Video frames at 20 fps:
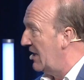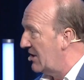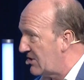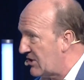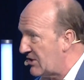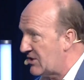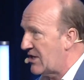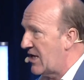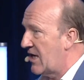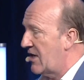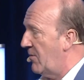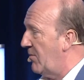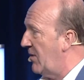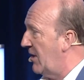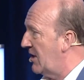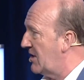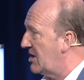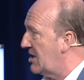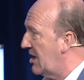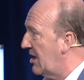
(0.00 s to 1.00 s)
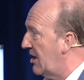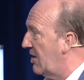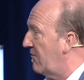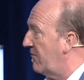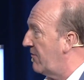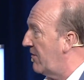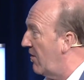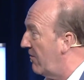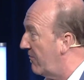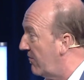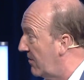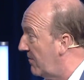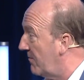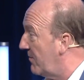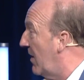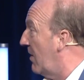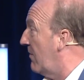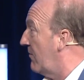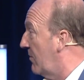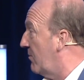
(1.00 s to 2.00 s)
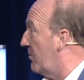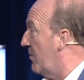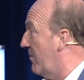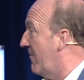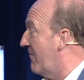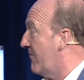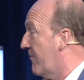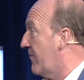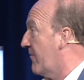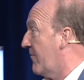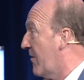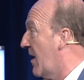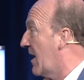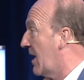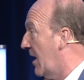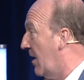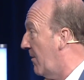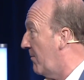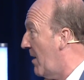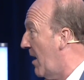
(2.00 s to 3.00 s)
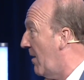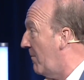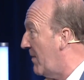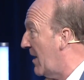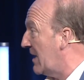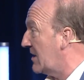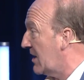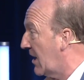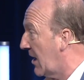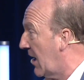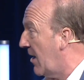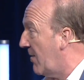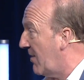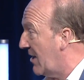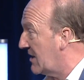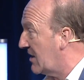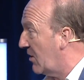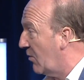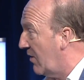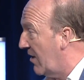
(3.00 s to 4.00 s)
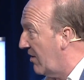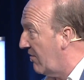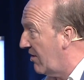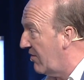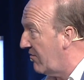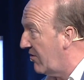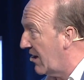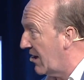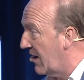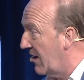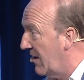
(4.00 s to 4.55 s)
sustainability, of frankly, a better climatic way of living.